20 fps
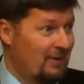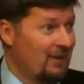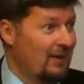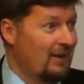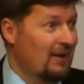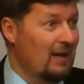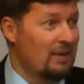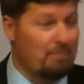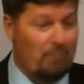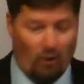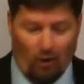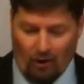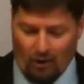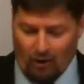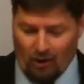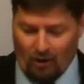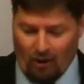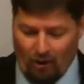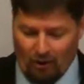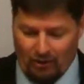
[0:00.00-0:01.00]
They burned
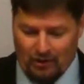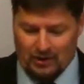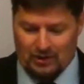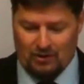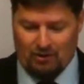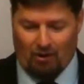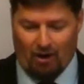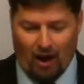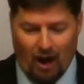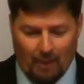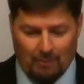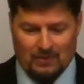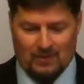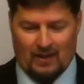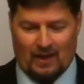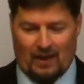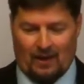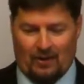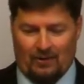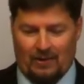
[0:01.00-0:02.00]
all these crops
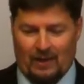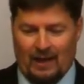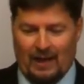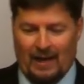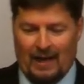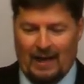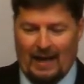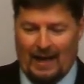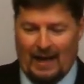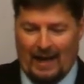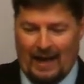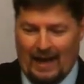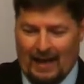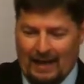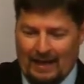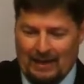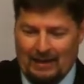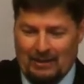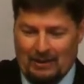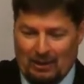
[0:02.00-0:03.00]
down,
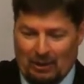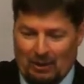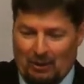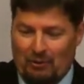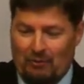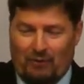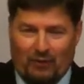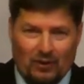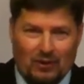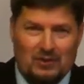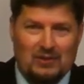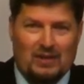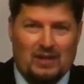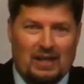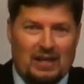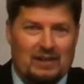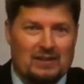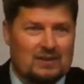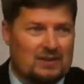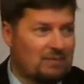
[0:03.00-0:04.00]
and, you know, the
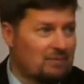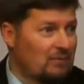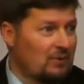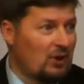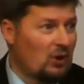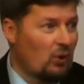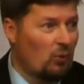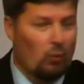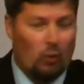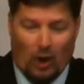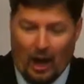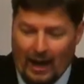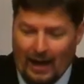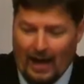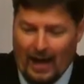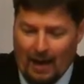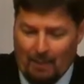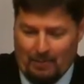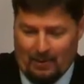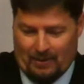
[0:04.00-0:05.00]
Philistines, uh, you know, were not
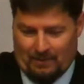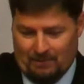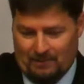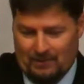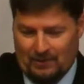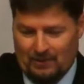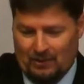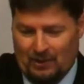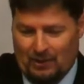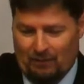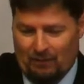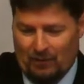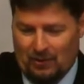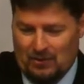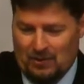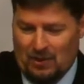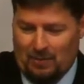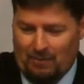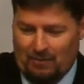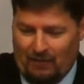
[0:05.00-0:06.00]
happy. Look at verse
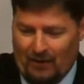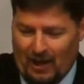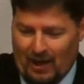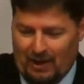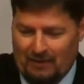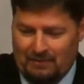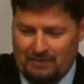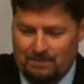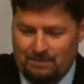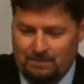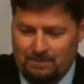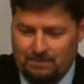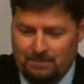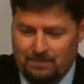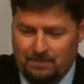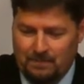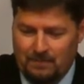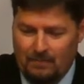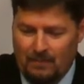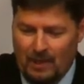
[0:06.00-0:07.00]
number 5.
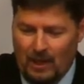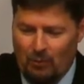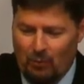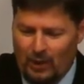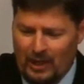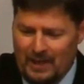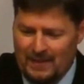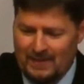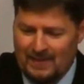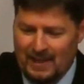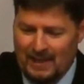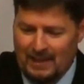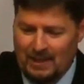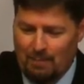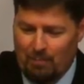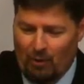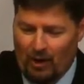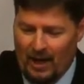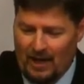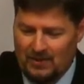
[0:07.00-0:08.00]
And when he had set the
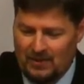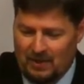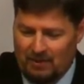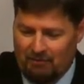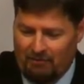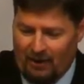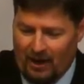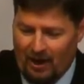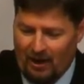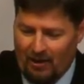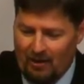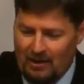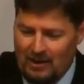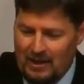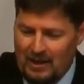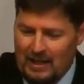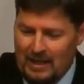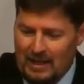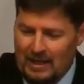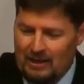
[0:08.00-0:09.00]
brands on fire,
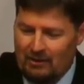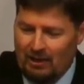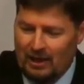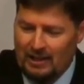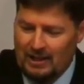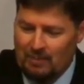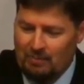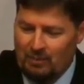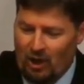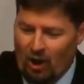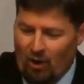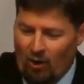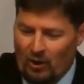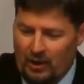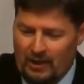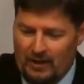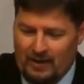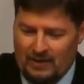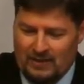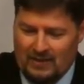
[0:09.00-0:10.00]
he let them go
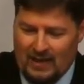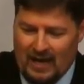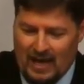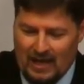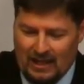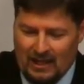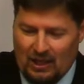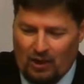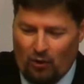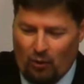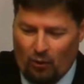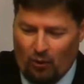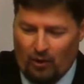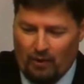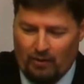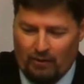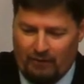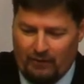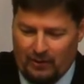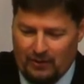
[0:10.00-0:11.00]
into the standing corn of
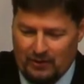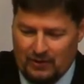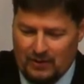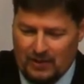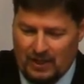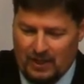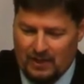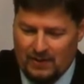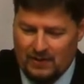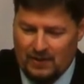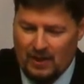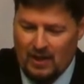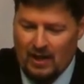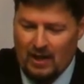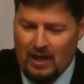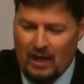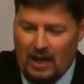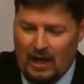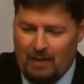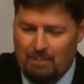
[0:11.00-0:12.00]
the Philistines
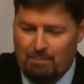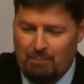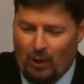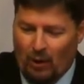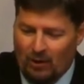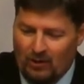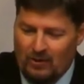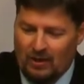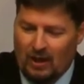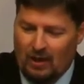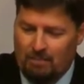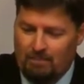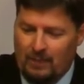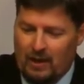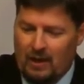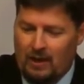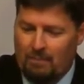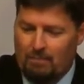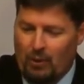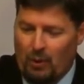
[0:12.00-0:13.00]
and burnt
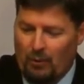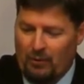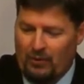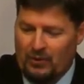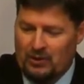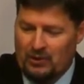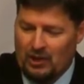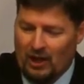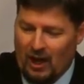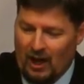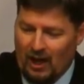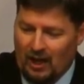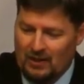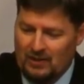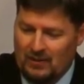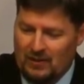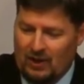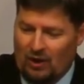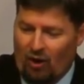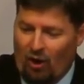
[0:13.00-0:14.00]
up both the
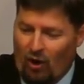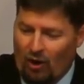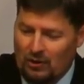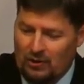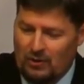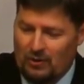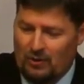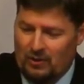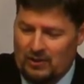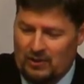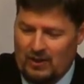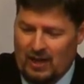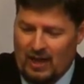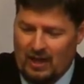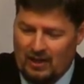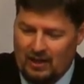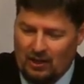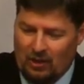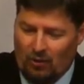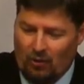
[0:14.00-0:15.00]
shocks and also the
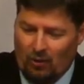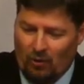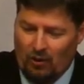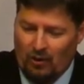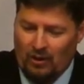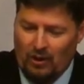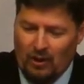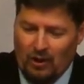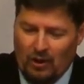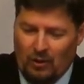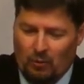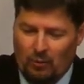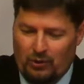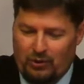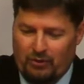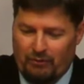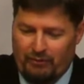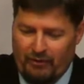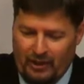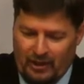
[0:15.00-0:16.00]
standing corn with
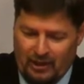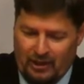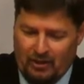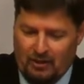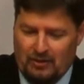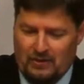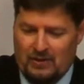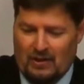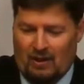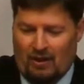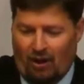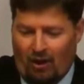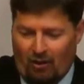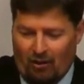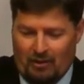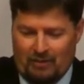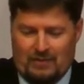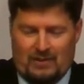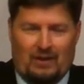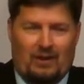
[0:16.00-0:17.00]
the vineyards and
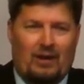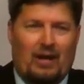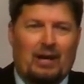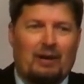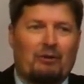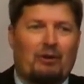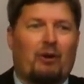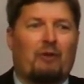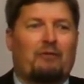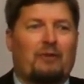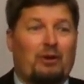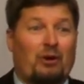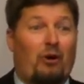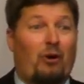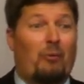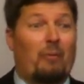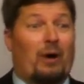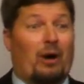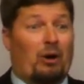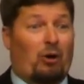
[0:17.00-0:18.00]
olives. Now, I don't know if you know
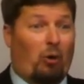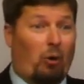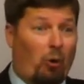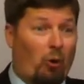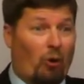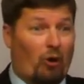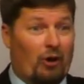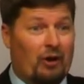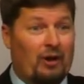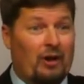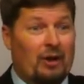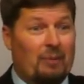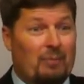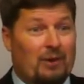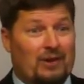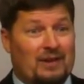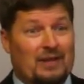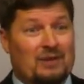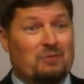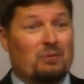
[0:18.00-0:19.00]
about corn,
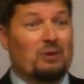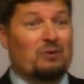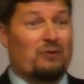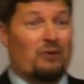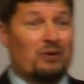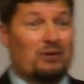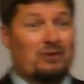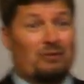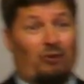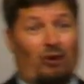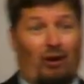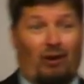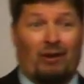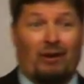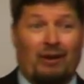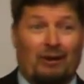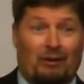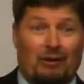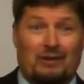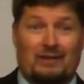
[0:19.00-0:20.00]
but this was, first of
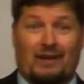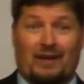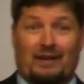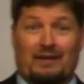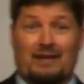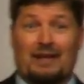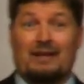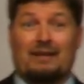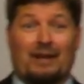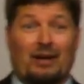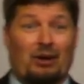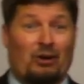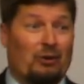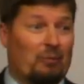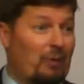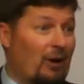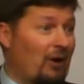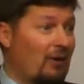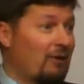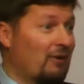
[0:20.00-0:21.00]
all, let's get detailed
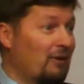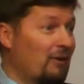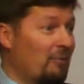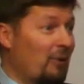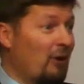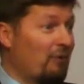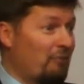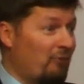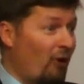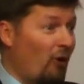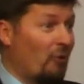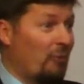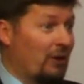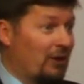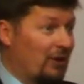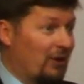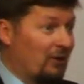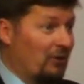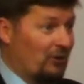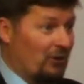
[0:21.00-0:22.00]
about, about farming
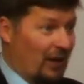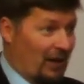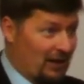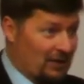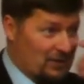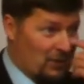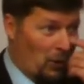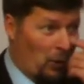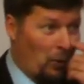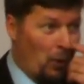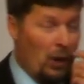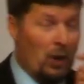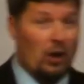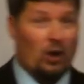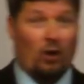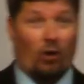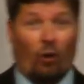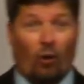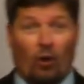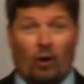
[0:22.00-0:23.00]
here, okay? So,
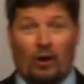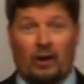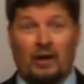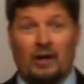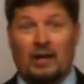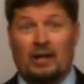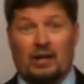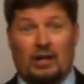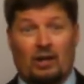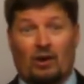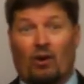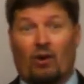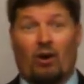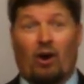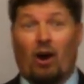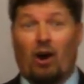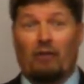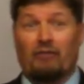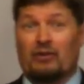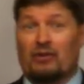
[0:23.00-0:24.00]
corn, you don't
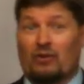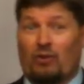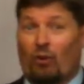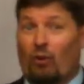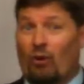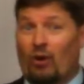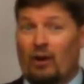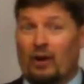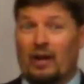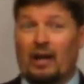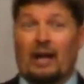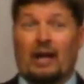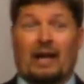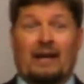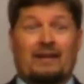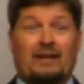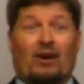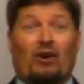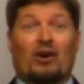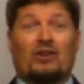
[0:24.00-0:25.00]
harvest corn
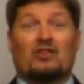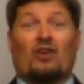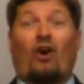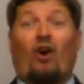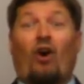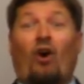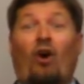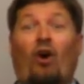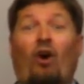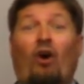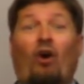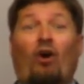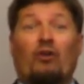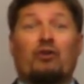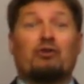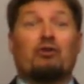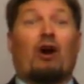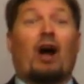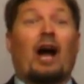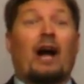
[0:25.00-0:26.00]
until it's all
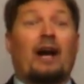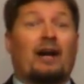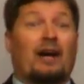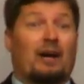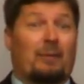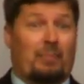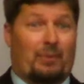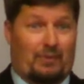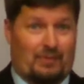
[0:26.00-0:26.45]
dried up.